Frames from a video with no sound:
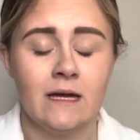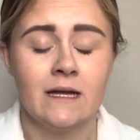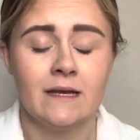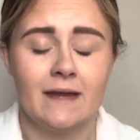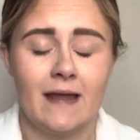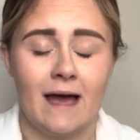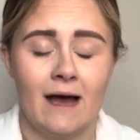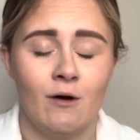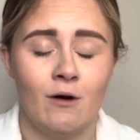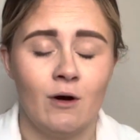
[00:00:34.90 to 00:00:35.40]

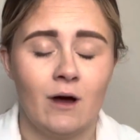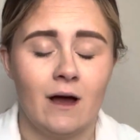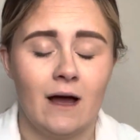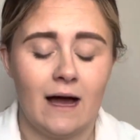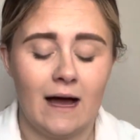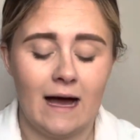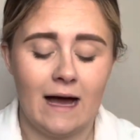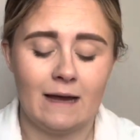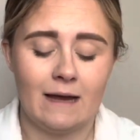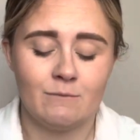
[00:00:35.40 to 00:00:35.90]
Now,
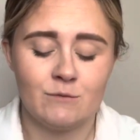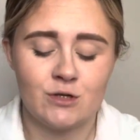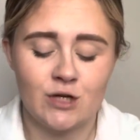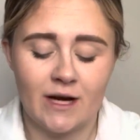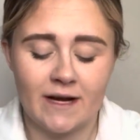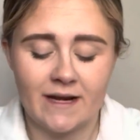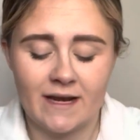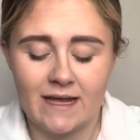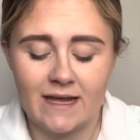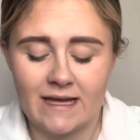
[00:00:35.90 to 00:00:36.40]
I'm
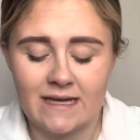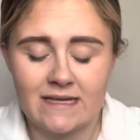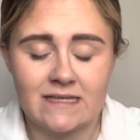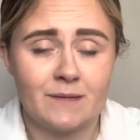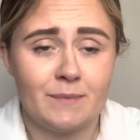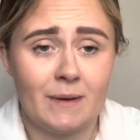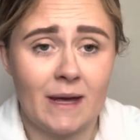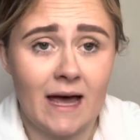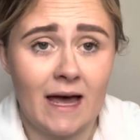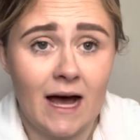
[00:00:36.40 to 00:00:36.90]
trying to eat a
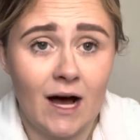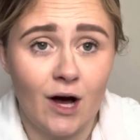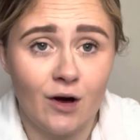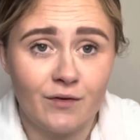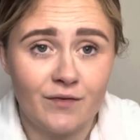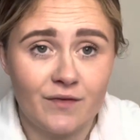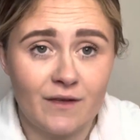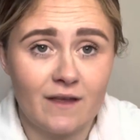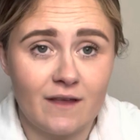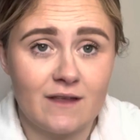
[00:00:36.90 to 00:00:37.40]
bit
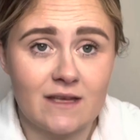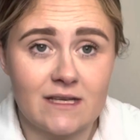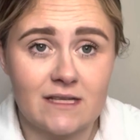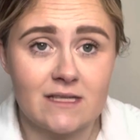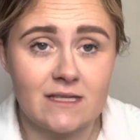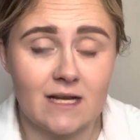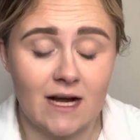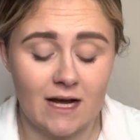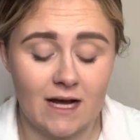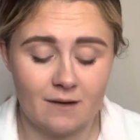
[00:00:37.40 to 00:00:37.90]
healthier
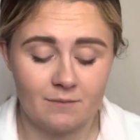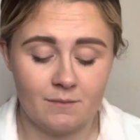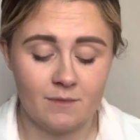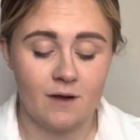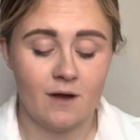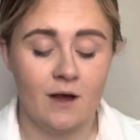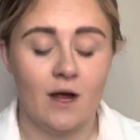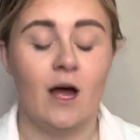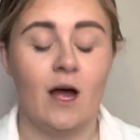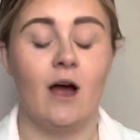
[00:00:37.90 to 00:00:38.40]
this time
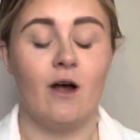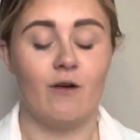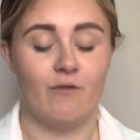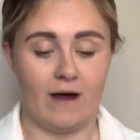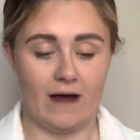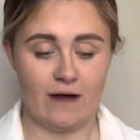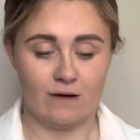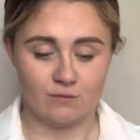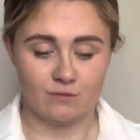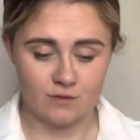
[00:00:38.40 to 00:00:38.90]

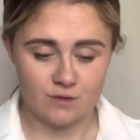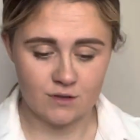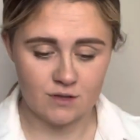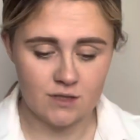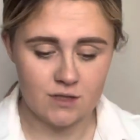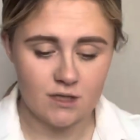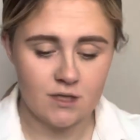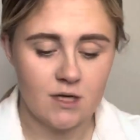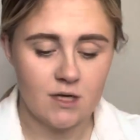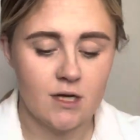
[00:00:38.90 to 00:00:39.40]
around,
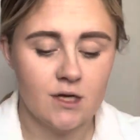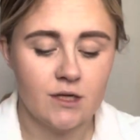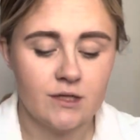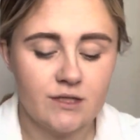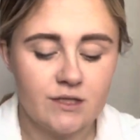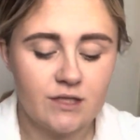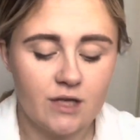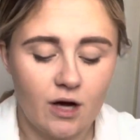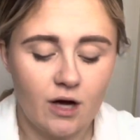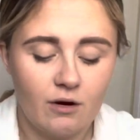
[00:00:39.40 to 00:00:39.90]

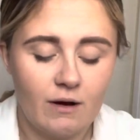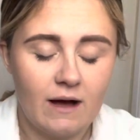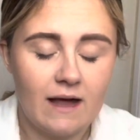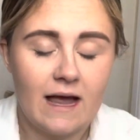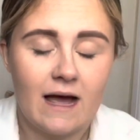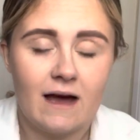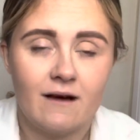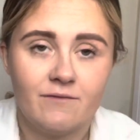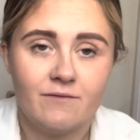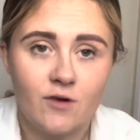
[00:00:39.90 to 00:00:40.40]
so I
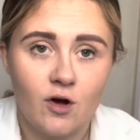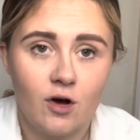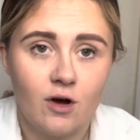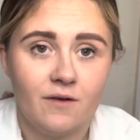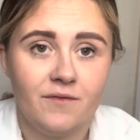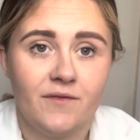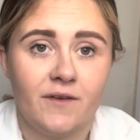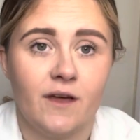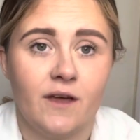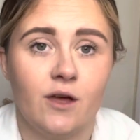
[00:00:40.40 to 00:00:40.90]
have got a
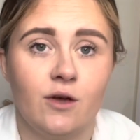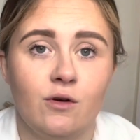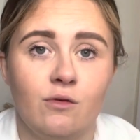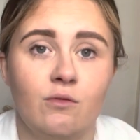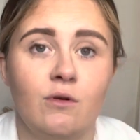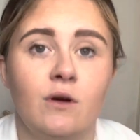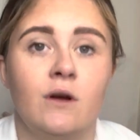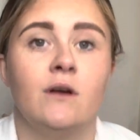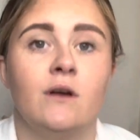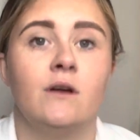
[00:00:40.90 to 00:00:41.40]
few